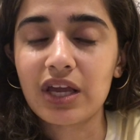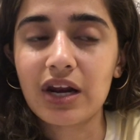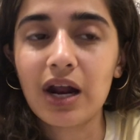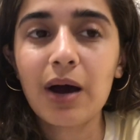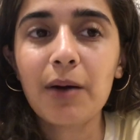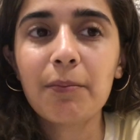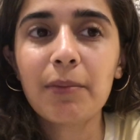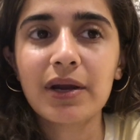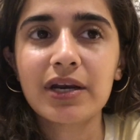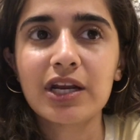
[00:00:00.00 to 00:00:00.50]
it
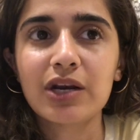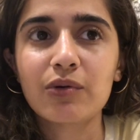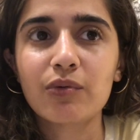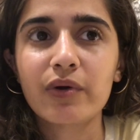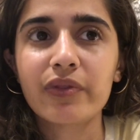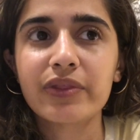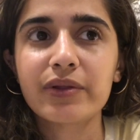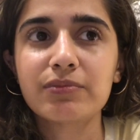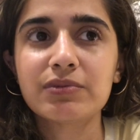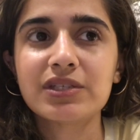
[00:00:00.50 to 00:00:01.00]
up. I didn't
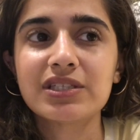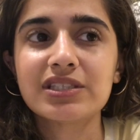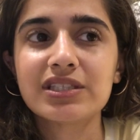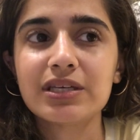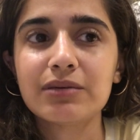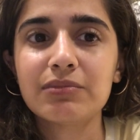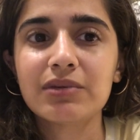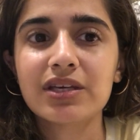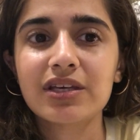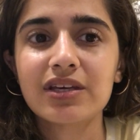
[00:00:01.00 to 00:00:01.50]
want them to
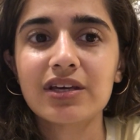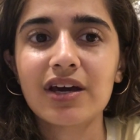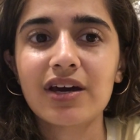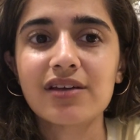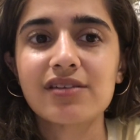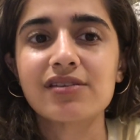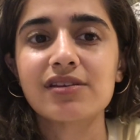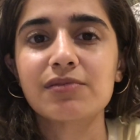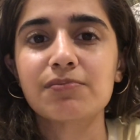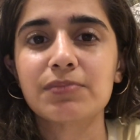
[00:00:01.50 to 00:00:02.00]
see me
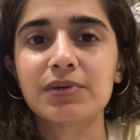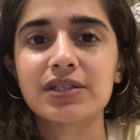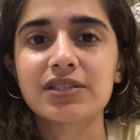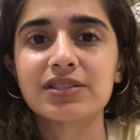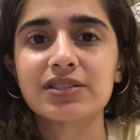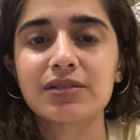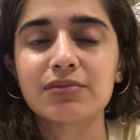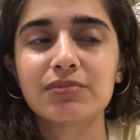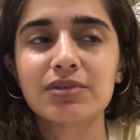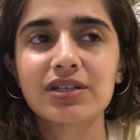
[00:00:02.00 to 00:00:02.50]
as this
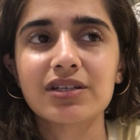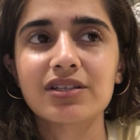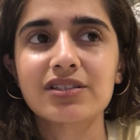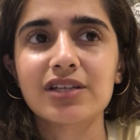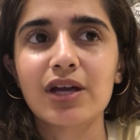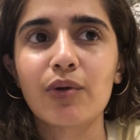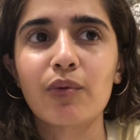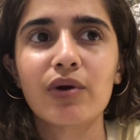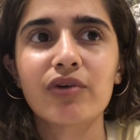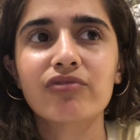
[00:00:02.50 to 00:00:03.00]
person,
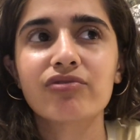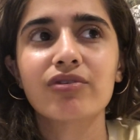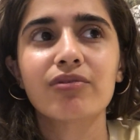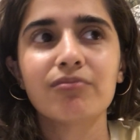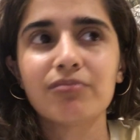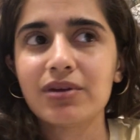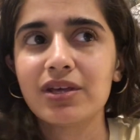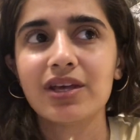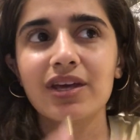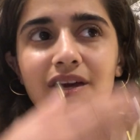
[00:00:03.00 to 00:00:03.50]
because I went
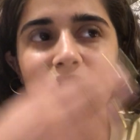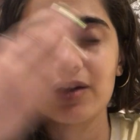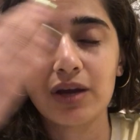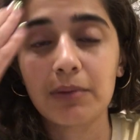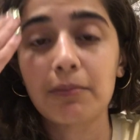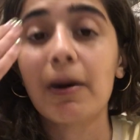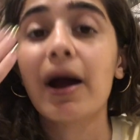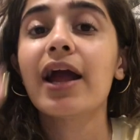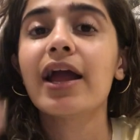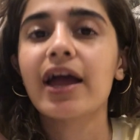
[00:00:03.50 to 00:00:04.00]
from being,
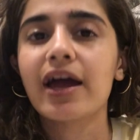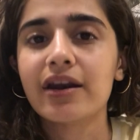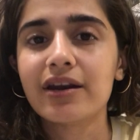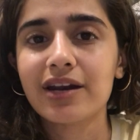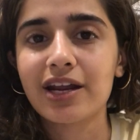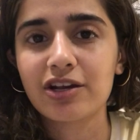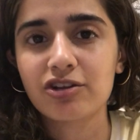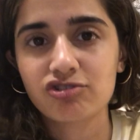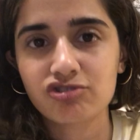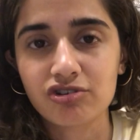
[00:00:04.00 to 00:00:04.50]
in my head,
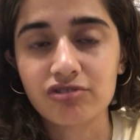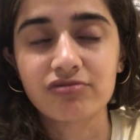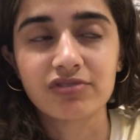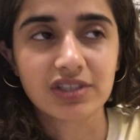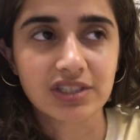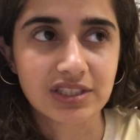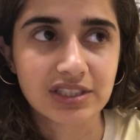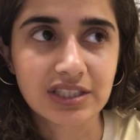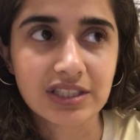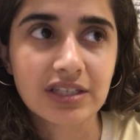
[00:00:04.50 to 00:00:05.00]
an
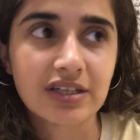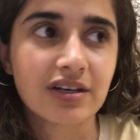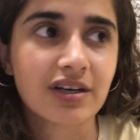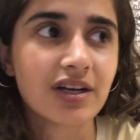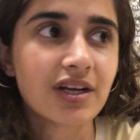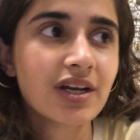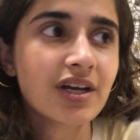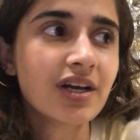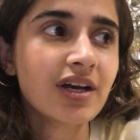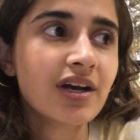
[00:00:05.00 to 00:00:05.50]
extroverted,
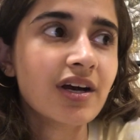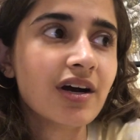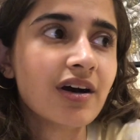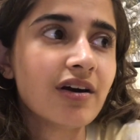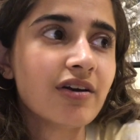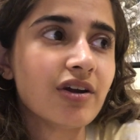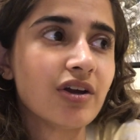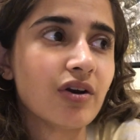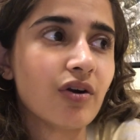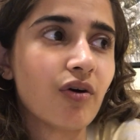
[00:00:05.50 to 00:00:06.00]

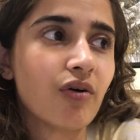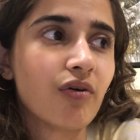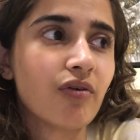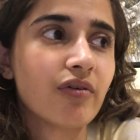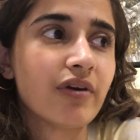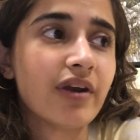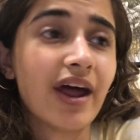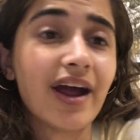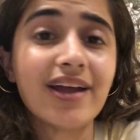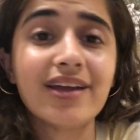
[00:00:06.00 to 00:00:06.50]

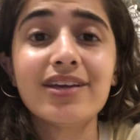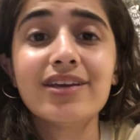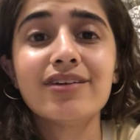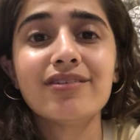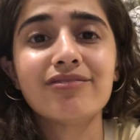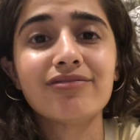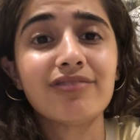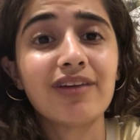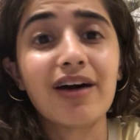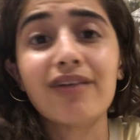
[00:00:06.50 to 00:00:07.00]

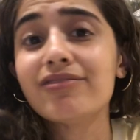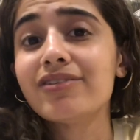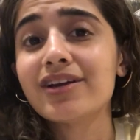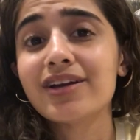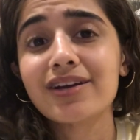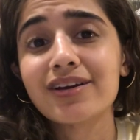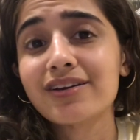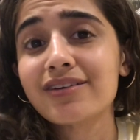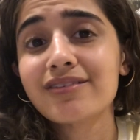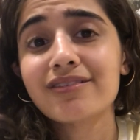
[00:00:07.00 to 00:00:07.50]
naive,
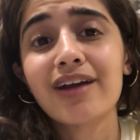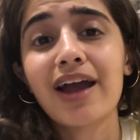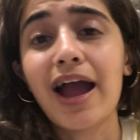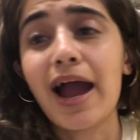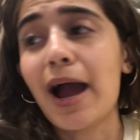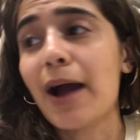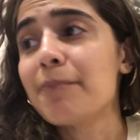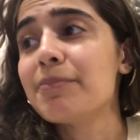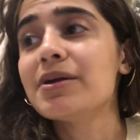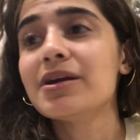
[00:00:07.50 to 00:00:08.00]
loving,
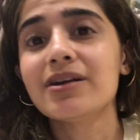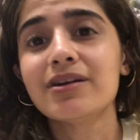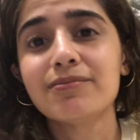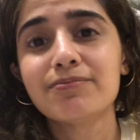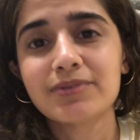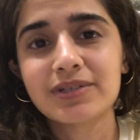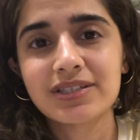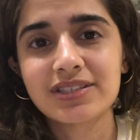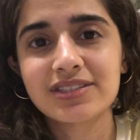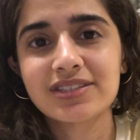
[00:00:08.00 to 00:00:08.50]
happy
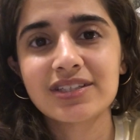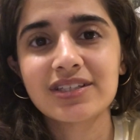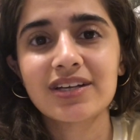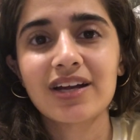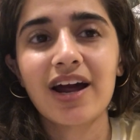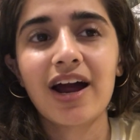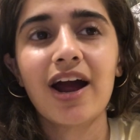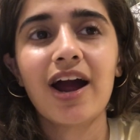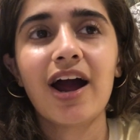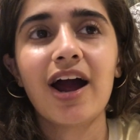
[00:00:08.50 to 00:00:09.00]
person.